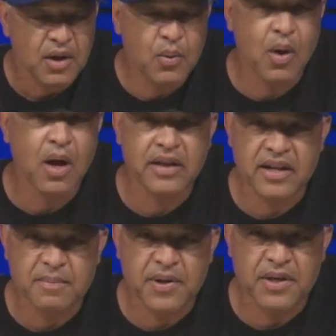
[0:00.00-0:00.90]

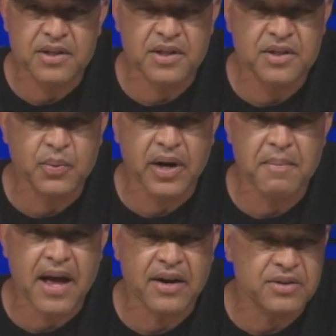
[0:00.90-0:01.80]
quality pitches when it
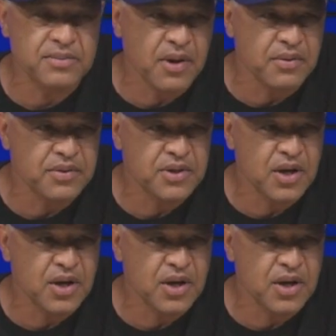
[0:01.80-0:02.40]
matters most.